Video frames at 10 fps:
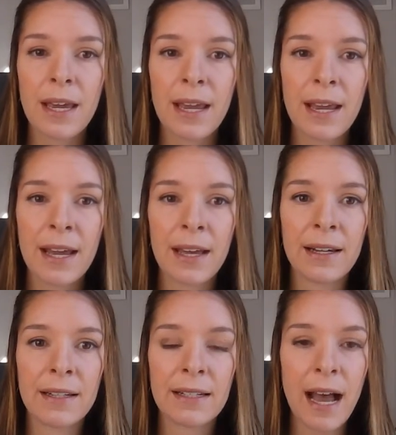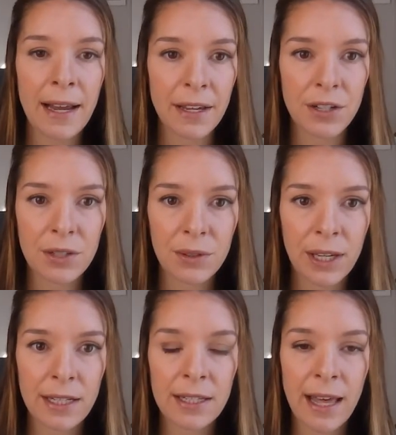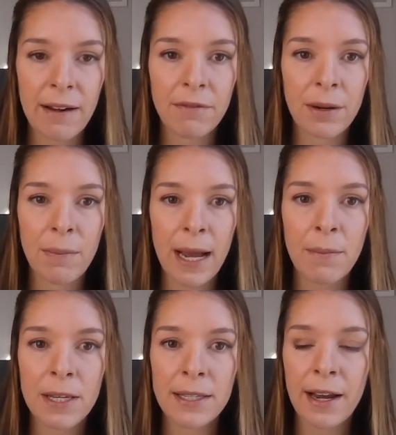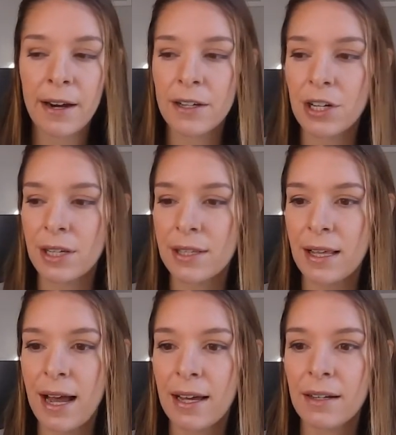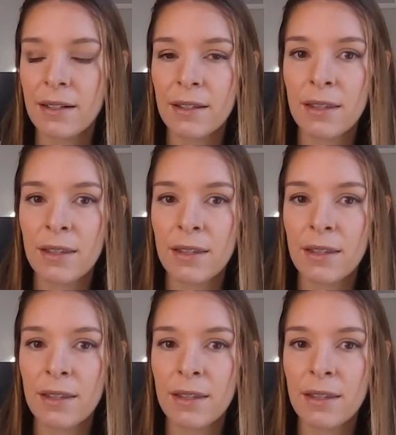And I can just relate to that from my miscarriages that